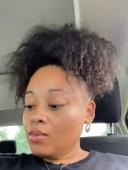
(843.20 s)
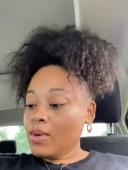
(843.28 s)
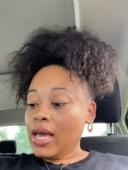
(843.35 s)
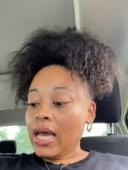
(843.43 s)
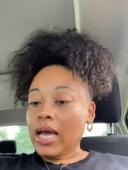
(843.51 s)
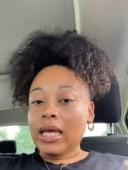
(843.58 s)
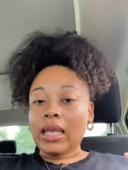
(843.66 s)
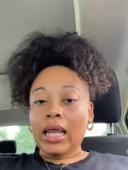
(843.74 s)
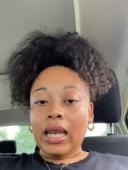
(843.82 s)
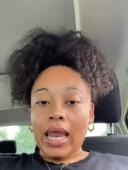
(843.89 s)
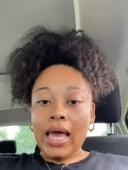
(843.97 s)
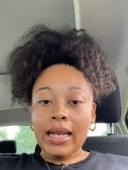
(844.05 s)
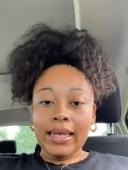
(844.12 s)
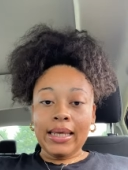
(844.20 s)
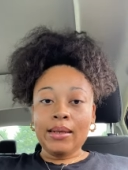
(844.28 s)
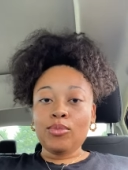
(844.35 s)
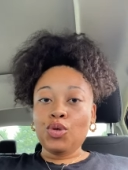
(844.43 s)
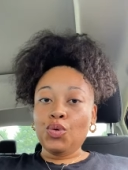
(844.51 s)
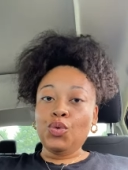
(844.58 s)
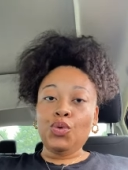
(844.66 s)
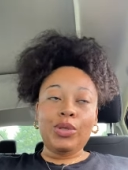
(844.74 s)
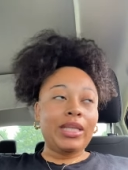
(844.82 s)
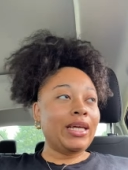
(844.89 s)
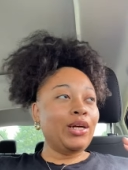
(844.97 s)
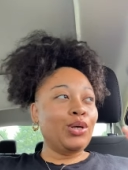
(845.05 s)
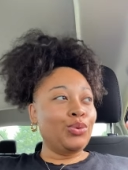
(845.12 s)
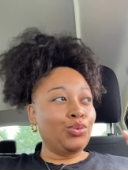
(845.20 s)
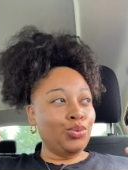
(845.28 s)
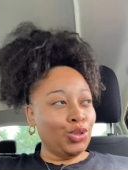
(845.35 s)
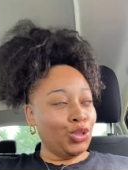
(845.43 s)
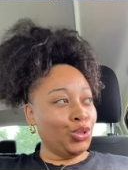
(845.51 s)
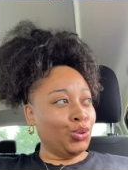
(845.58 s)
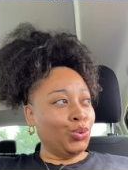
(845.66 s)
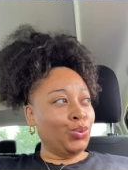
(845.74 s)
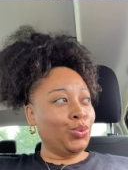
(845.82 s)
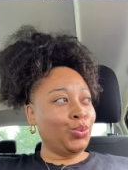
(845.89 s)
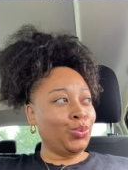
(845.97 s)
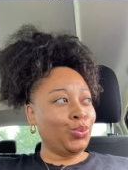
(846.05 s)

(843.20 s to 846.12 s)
way and let them do what they gonna do